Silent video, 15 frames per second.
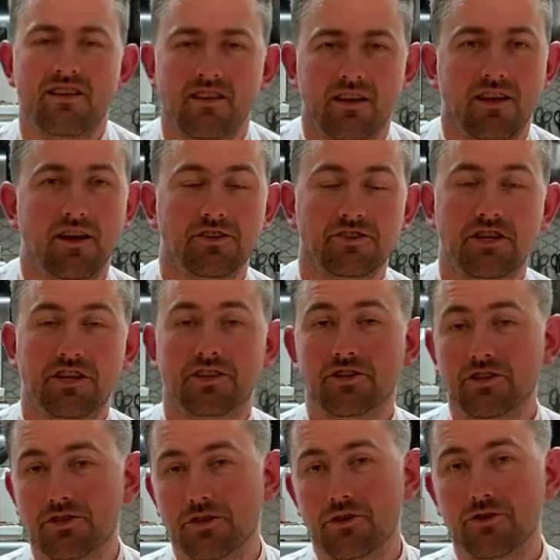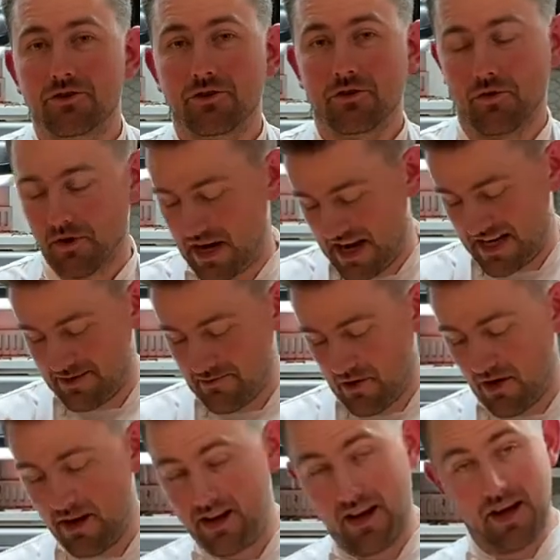Last dish as usual is
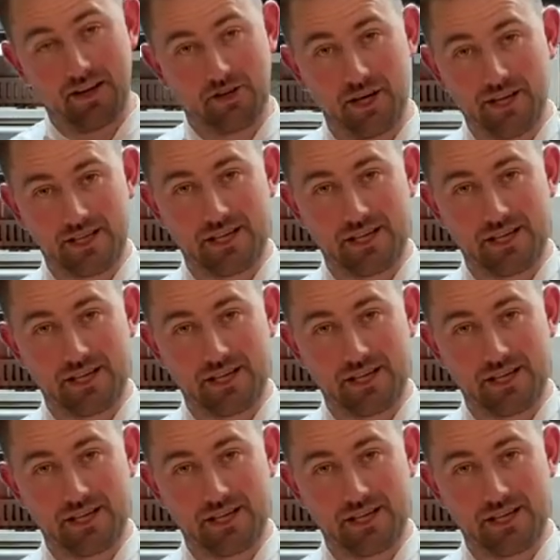my uh, cheese